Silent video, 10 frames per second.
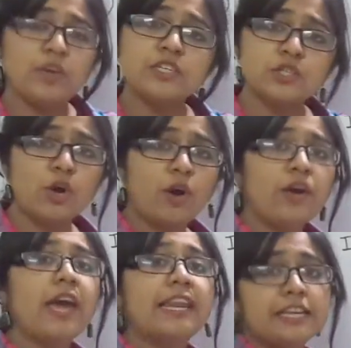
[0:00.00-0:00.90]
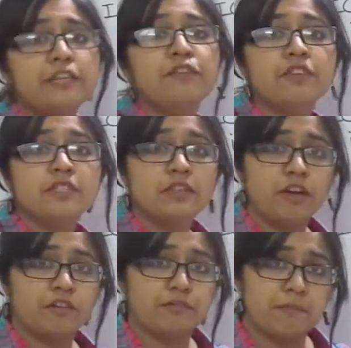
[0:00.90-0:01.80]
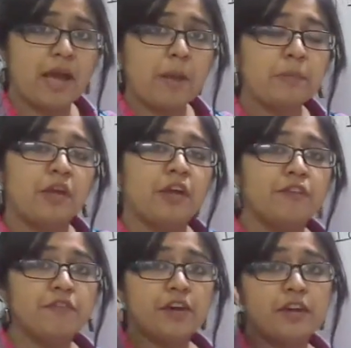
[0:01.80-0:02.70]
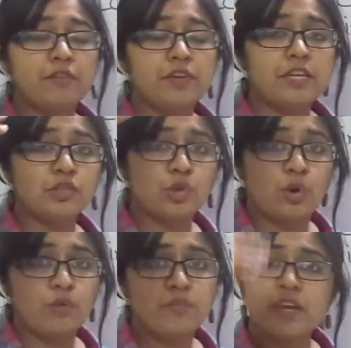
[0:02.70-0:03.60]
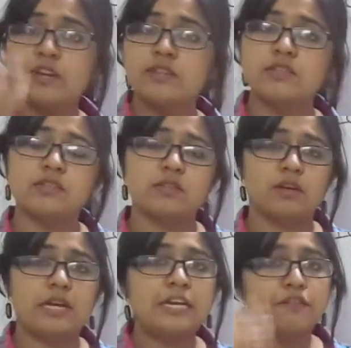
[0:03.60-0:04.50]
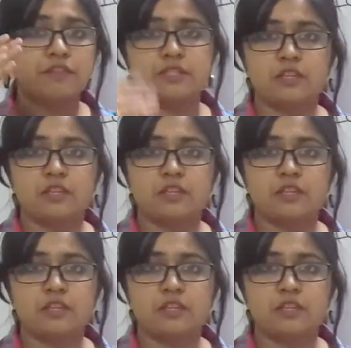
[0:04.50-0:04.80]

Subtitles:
we saw an indifference curve map where we saw various indifference